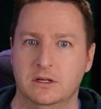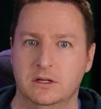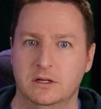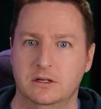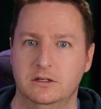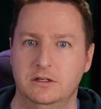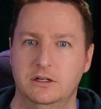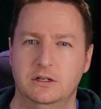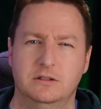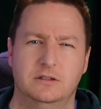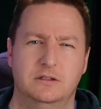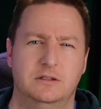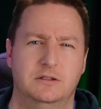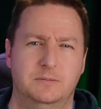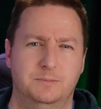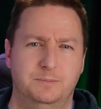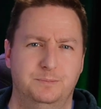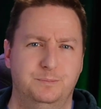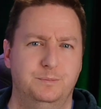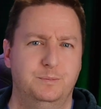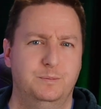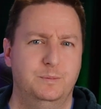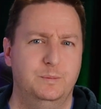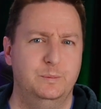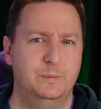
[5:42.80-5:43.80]
Just
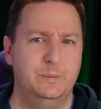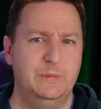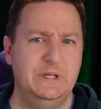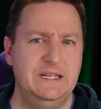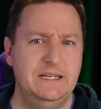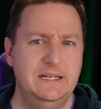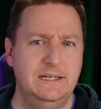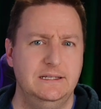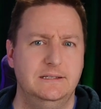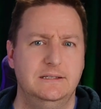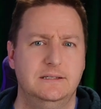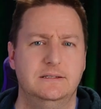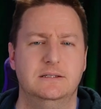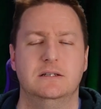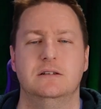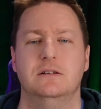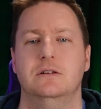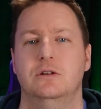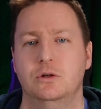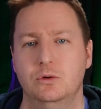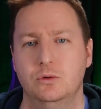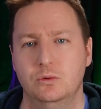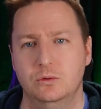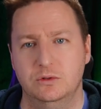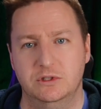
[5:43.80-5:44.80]
please
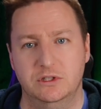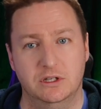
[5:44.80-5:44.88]
do